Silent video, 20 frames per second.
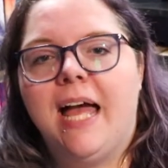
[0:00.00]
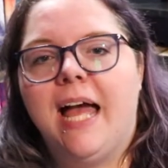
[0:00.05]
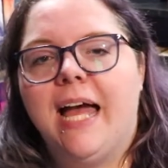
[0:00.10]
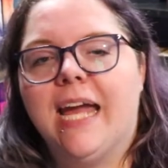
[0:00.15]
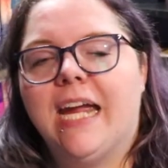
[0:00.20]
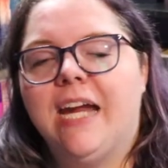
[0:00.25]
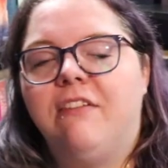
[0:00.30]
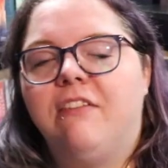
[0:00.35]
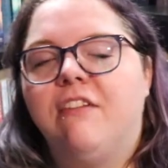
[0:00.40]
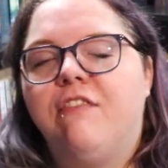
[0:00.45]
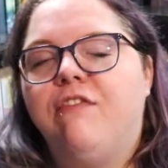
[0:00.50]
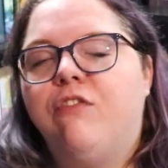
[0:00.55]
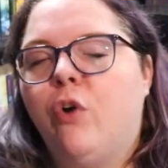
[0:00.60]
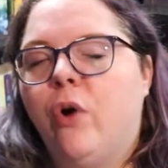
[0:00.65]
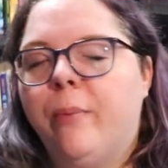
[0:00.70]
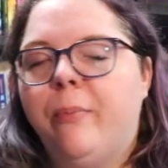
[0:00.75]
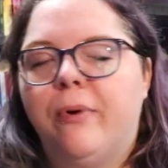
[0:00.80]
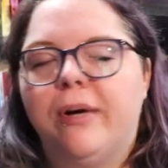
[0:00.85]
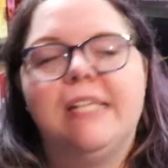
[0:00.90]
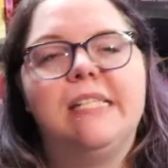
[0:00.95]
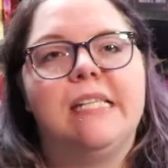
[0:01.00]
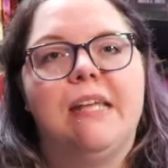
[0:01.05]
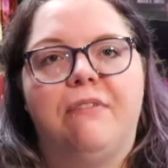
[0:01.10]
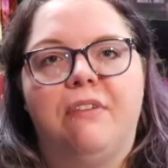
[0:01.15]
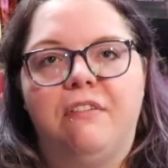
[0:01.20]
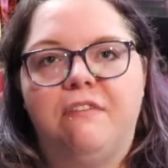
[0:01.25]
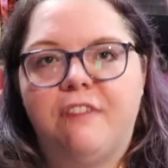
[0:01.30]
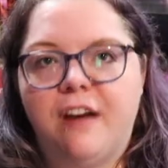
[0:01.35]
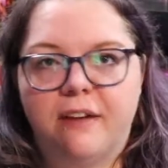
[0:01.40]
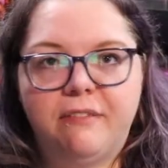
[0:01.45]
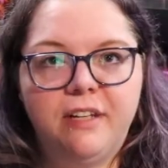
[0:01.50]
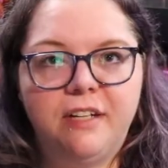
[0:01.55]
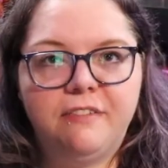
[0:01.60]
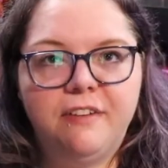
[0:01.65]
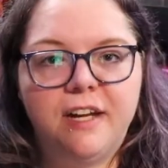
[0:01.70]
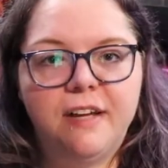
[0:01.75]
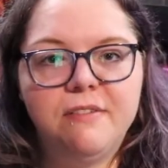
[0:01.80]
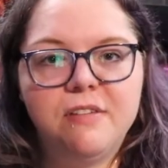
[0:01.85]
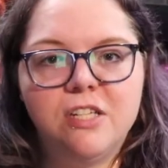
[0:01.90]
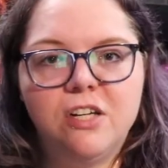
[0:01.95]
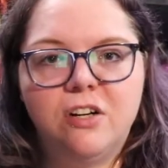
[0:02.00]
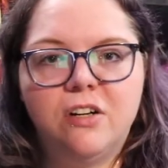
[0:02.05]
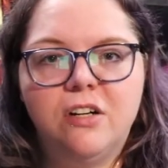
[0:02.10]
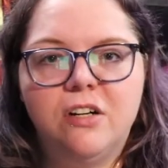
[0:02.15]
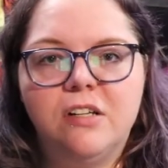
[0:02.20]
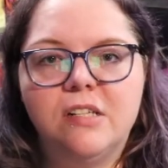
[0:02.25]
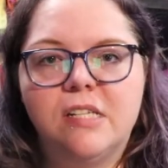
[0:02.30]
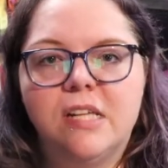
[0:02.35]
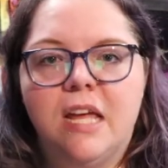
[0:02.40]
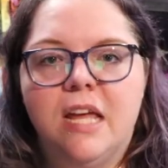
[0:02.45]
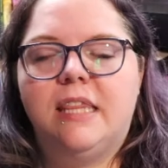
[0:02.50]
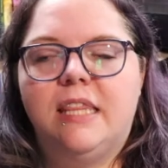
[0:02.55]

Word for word: I gave it a 4.75 out of 5 stars.